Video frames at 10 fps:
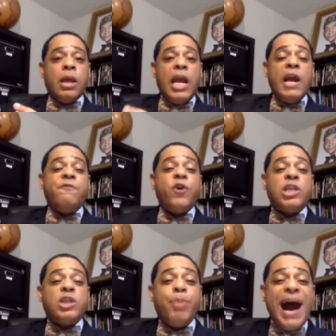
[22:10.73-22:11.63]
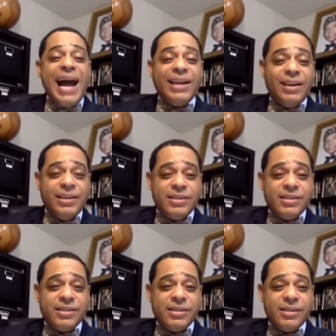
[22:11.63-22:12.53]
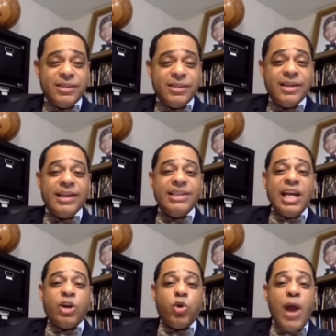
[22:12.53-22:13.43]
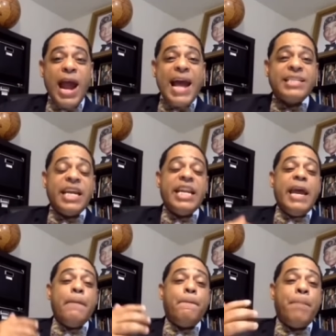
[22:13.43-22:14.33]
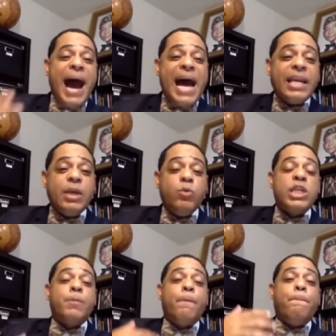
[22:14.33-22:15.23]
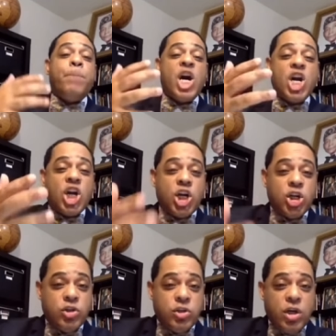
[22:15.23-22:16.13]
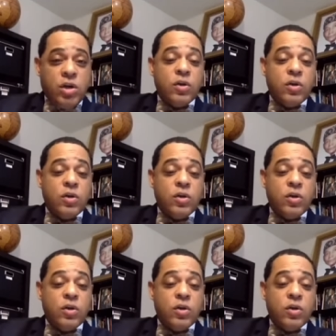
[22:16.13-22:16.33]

Air Force pilots that crashed and their body was burned.